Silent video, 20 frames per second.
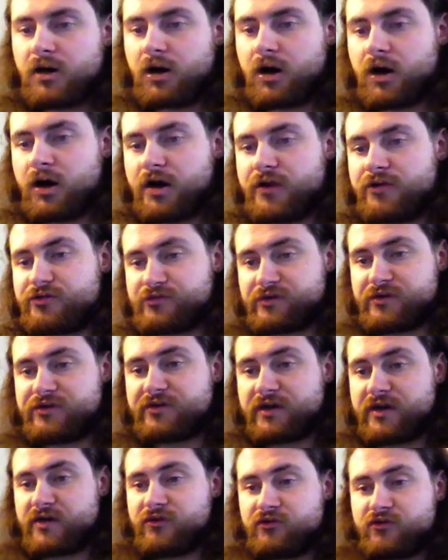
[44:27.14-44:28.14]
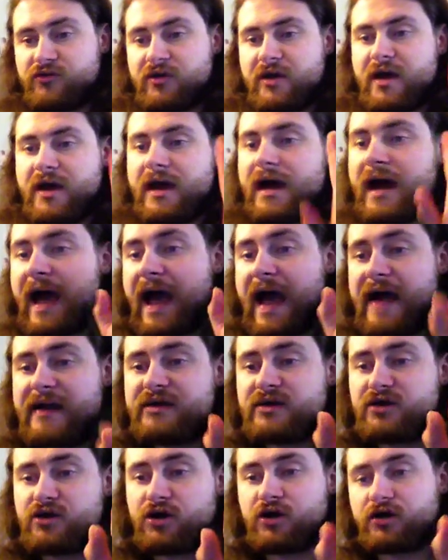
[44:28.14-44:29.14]
on three things:
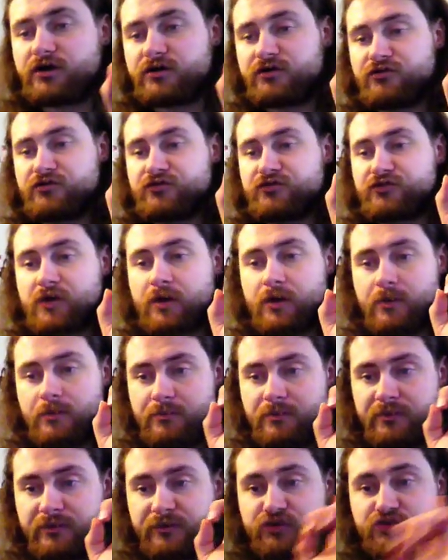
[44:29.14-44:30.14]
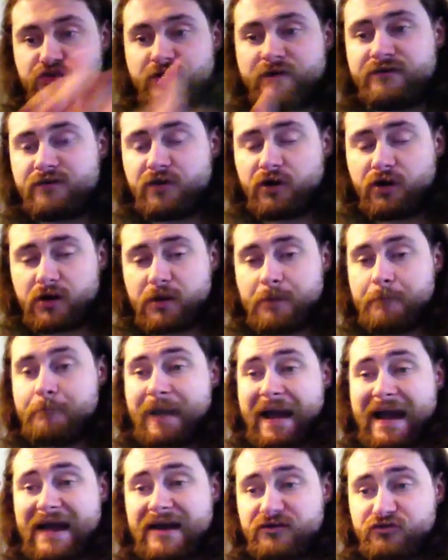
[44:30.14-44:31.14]
adding cards from the graveyard
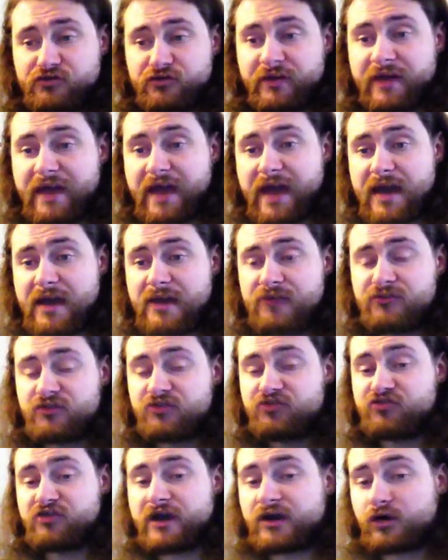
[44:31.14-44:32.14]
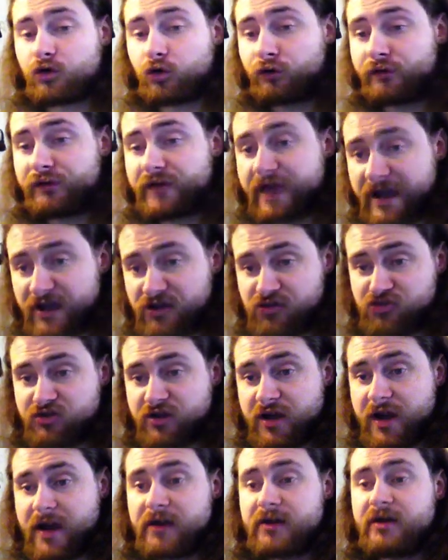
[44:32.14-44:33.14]
back to the hand, deck, or the extra
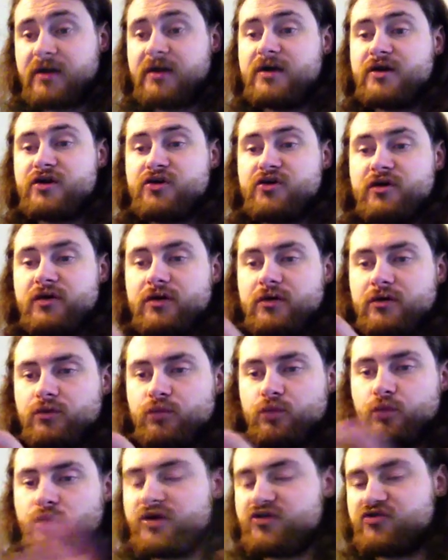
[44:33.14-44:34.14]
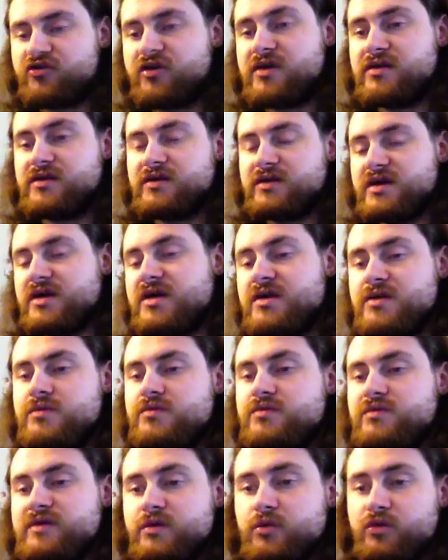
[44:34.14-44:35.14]
deck. Which in
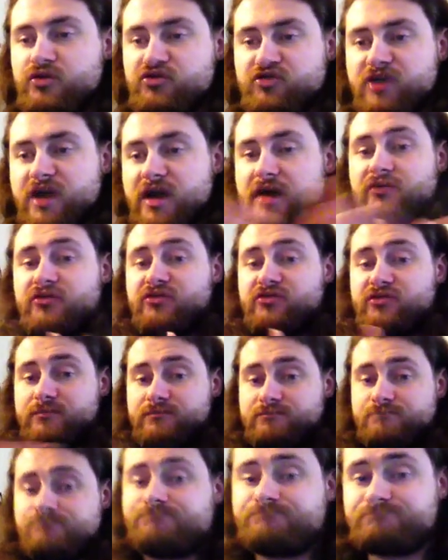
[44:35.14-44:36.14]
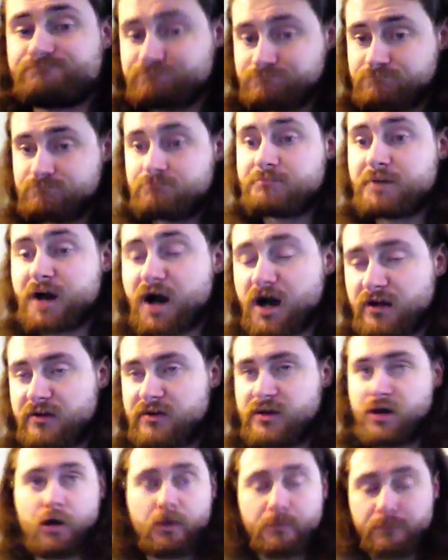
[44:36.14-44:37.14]
in in which case, pot
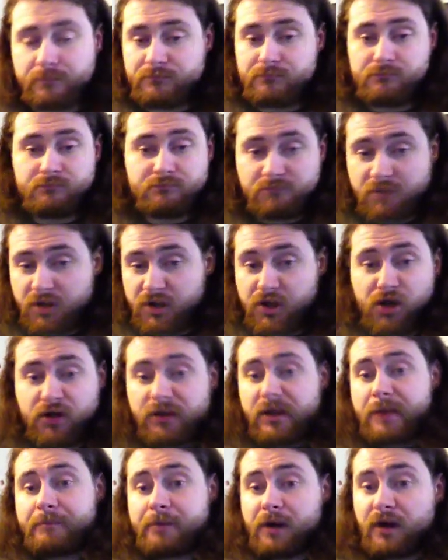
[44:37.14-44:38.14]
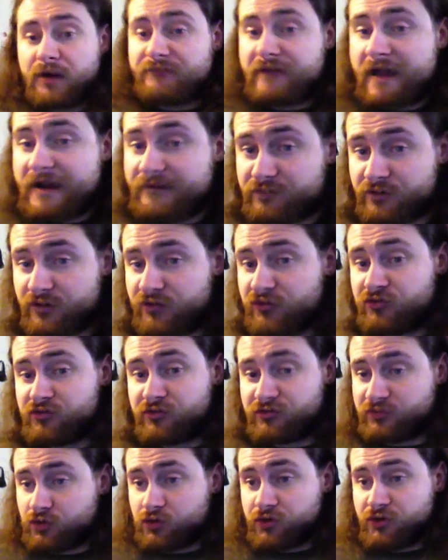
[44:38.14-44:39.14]
you know a card like Pot of Avarice,
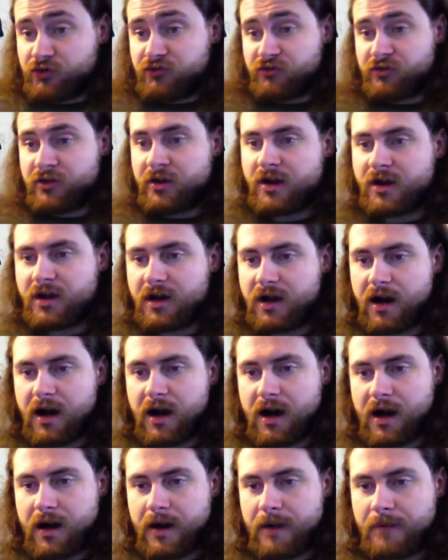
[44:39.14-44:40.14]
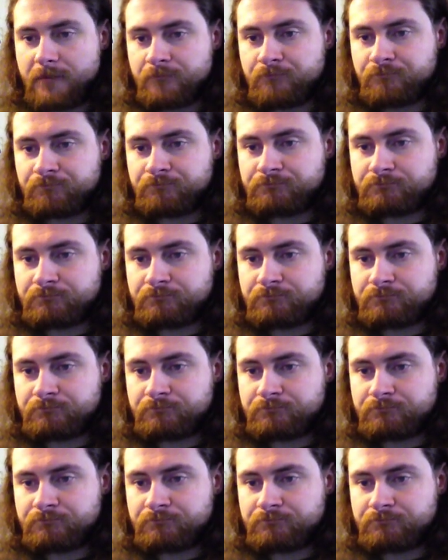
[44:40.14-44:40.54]
of course. Um,